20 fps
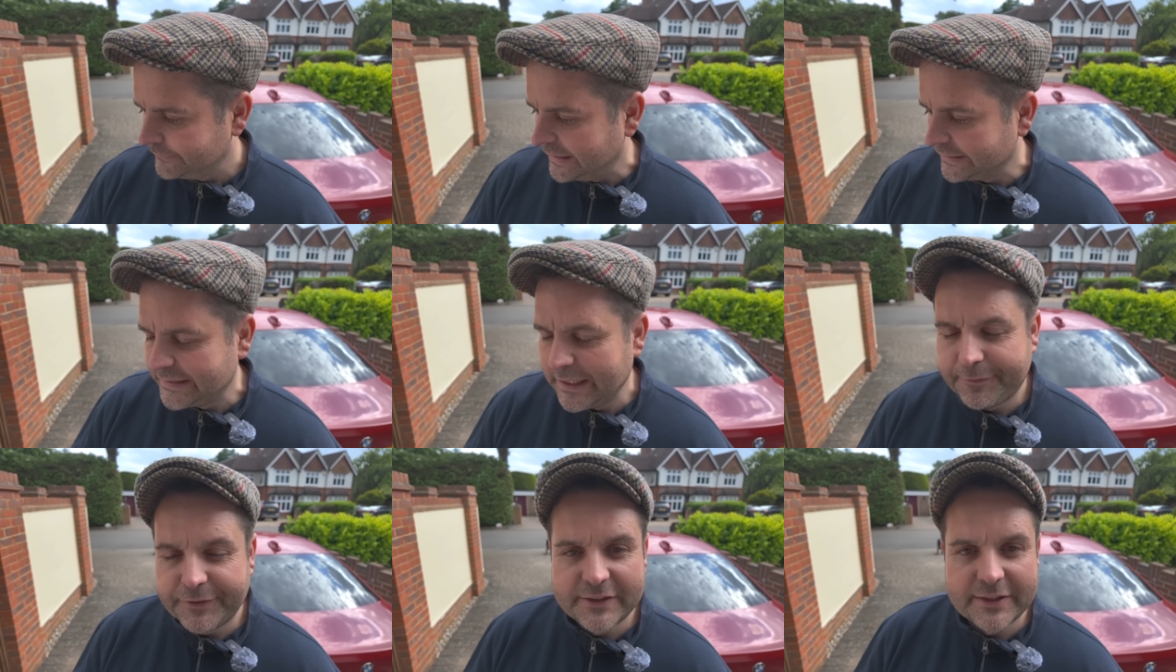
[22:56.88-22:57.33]

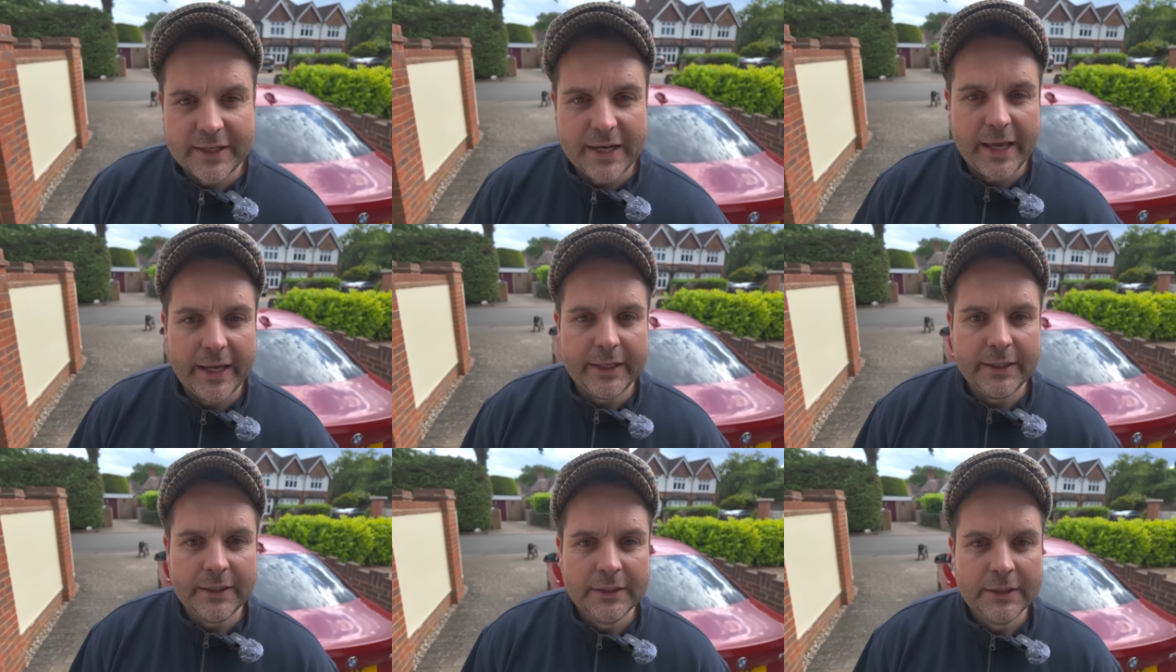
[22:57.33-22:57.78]
That's it for
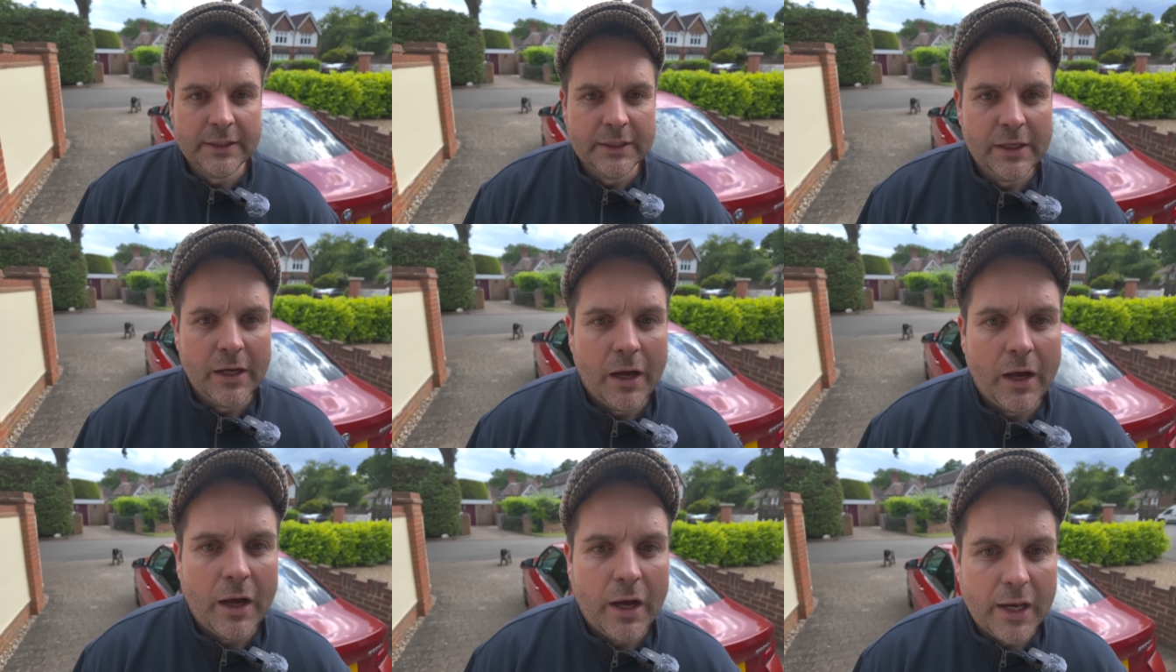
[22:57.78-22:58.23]
today.
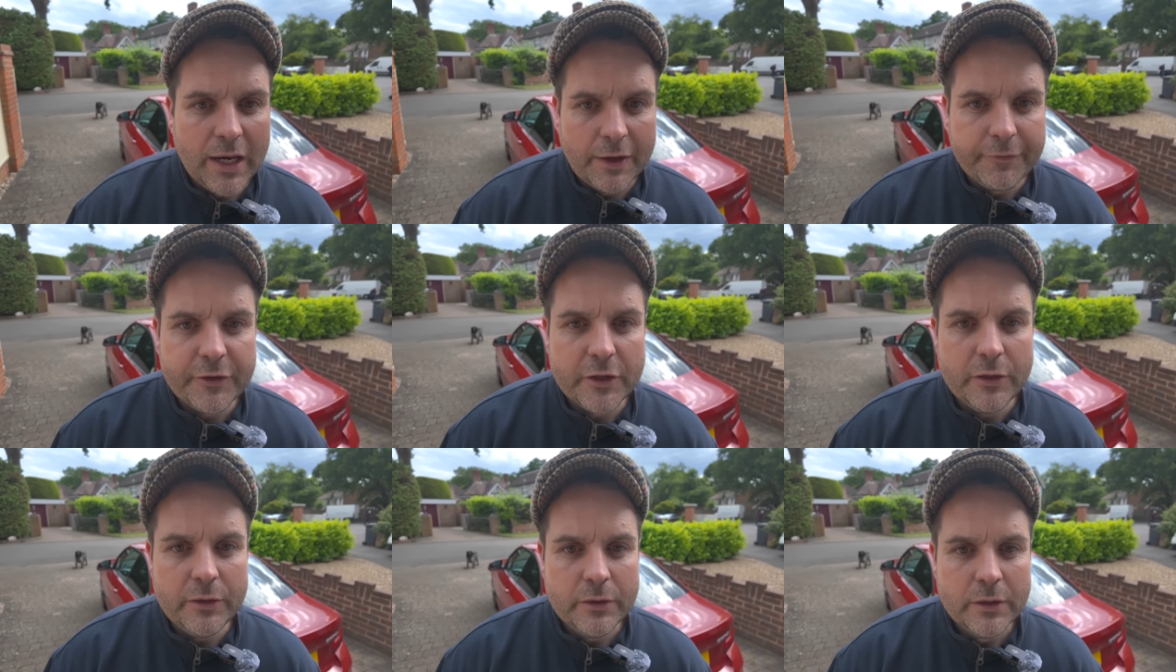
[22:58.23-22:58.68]
I
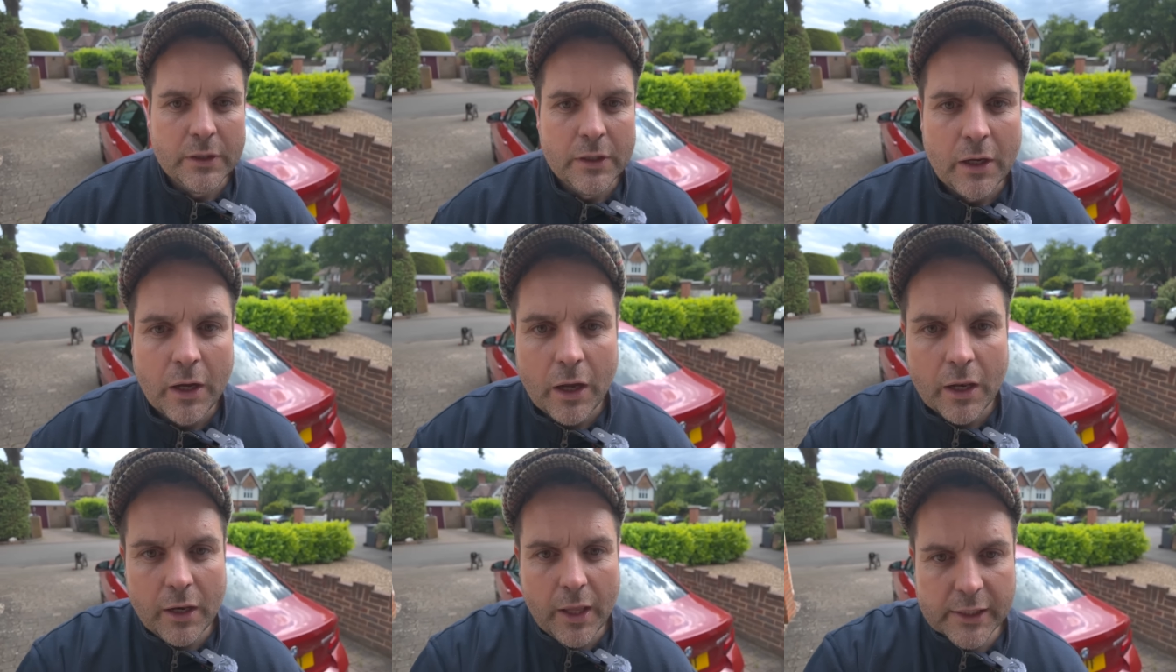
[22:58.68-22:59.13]
love you.
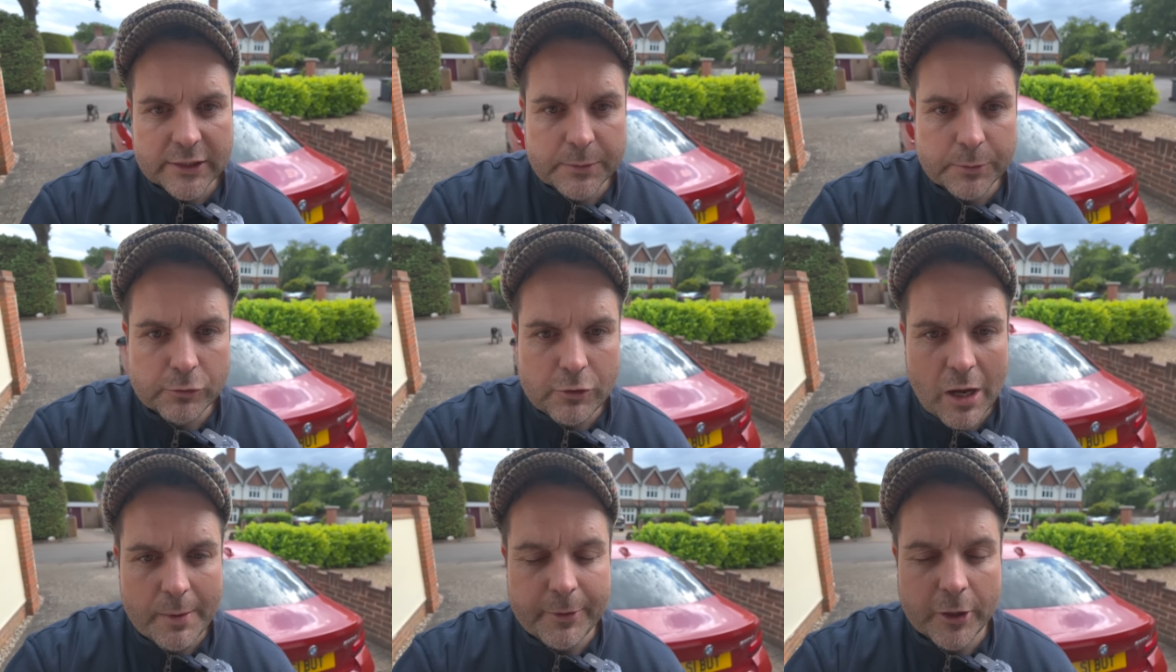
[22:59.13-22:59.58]
Like,
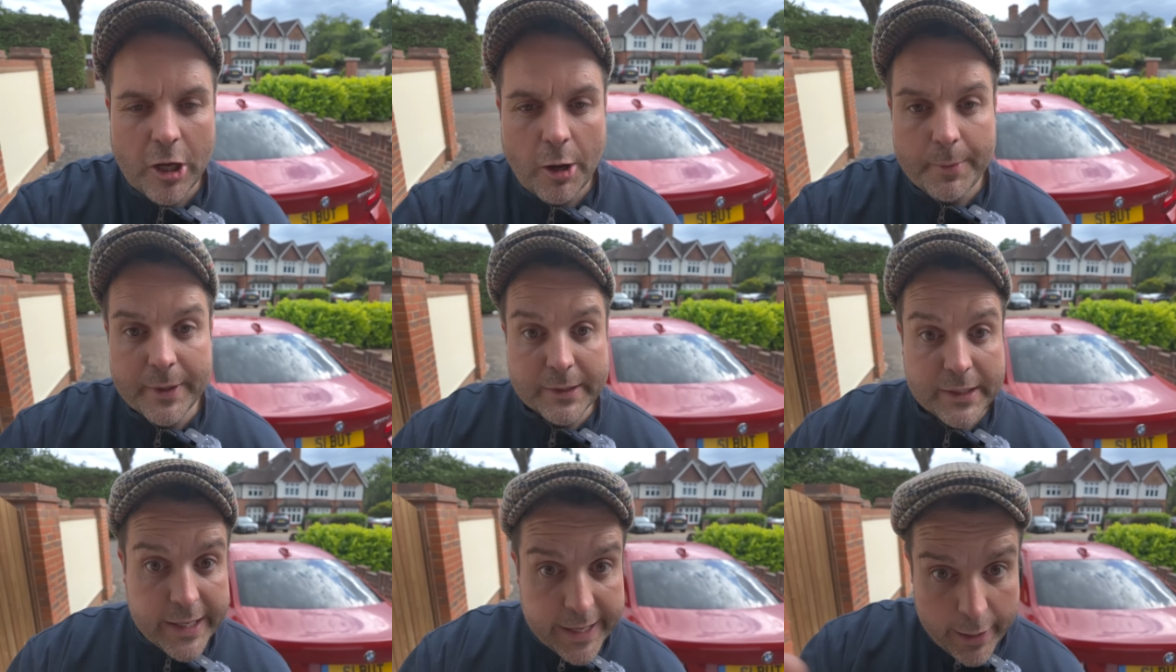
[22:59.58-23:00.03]
subscribe, and
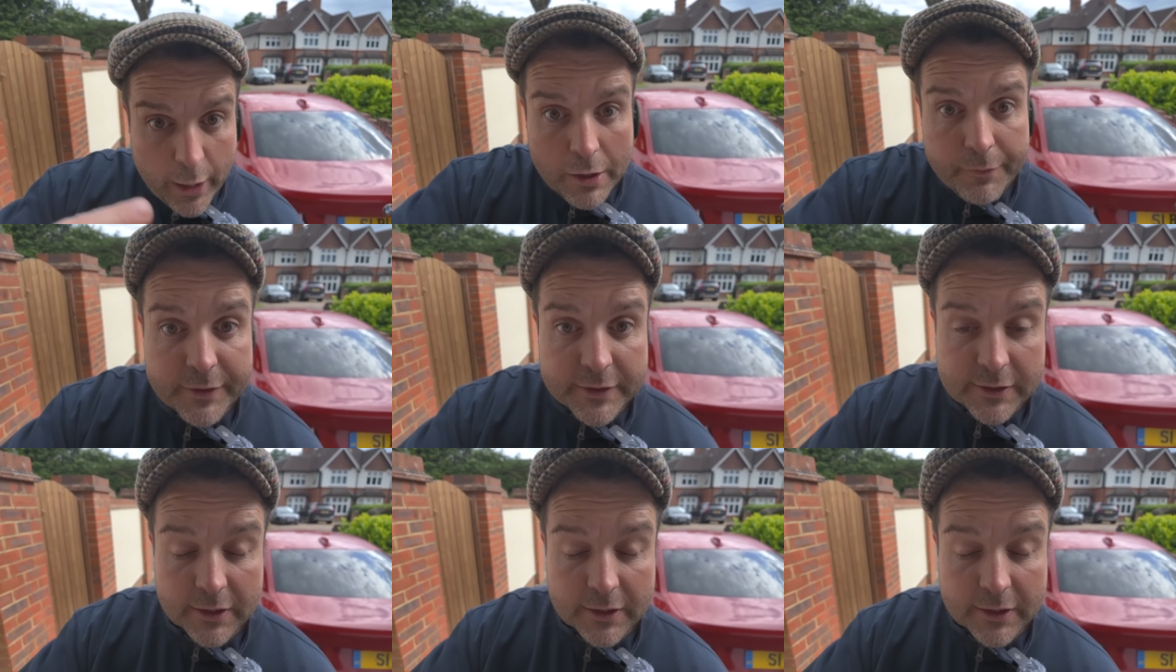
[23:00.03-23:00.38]
comment. Get over